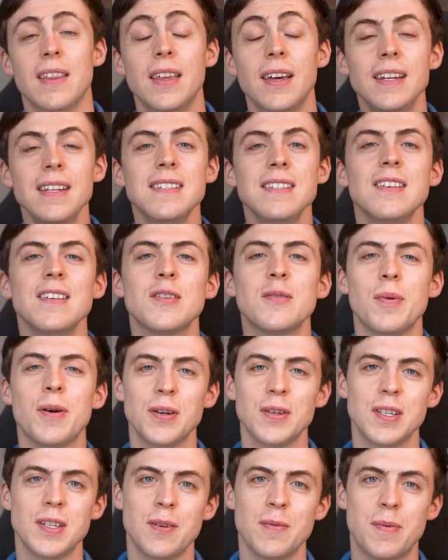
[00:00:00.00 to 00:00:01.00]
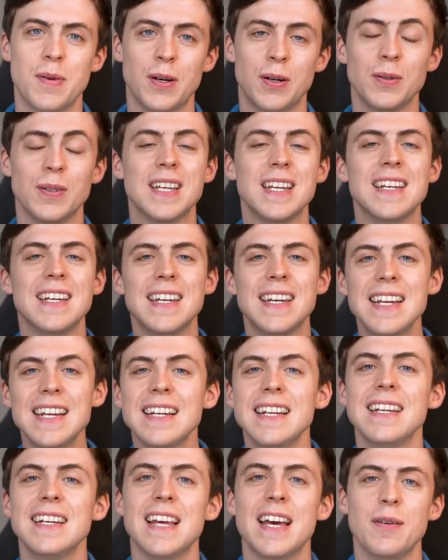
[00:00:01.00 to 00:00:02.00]
That is the supposed appeal to
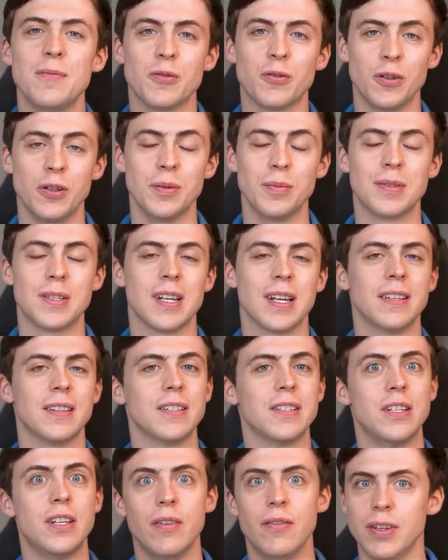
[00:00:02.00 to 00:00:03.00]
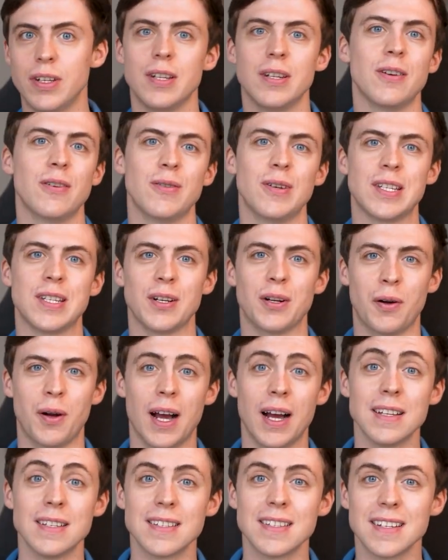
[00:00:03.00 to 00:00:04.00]
neatly named groups like the dividend
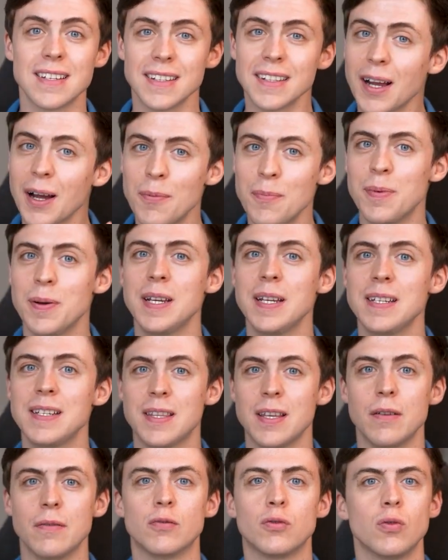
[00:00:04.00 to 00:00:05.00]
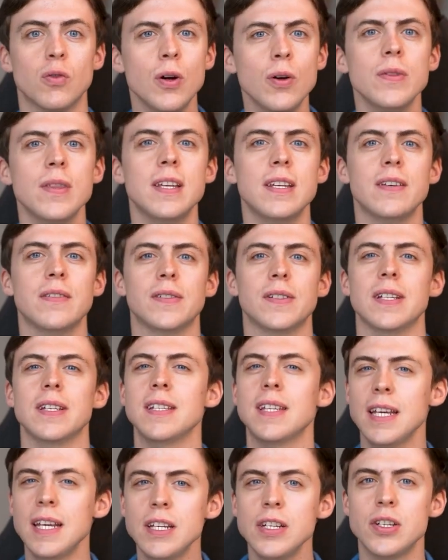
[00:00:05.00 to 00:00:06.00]
aristocrats, companies that have grown their
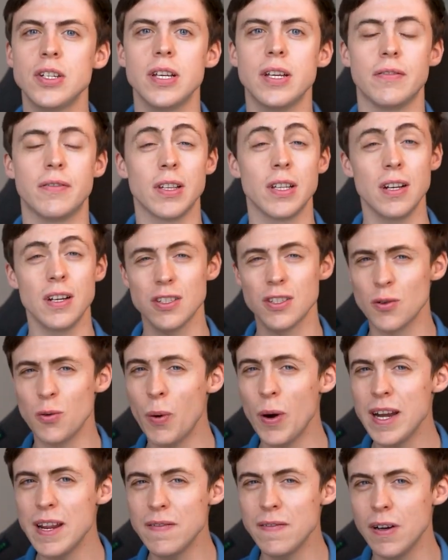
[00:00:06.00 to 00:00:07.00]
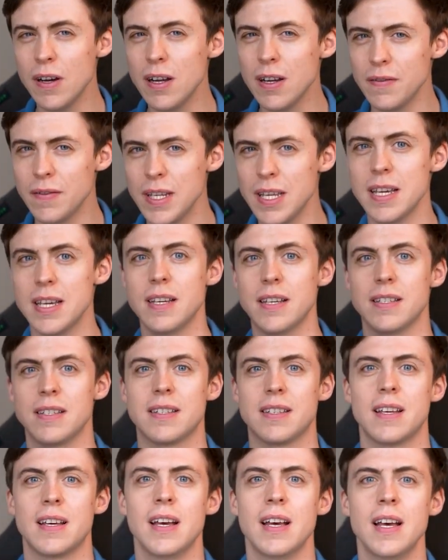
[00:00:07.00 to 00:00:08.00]
dividend each year for the last 25
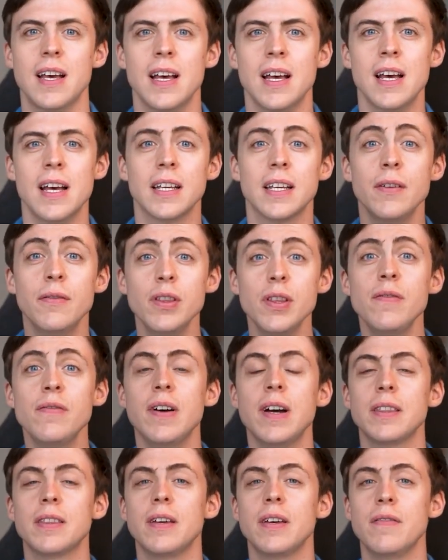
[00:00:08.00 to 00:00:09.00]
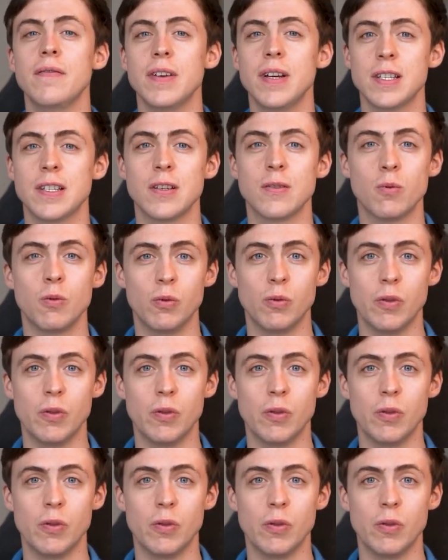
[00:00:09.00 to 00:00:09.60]
years. Given the fact that investors will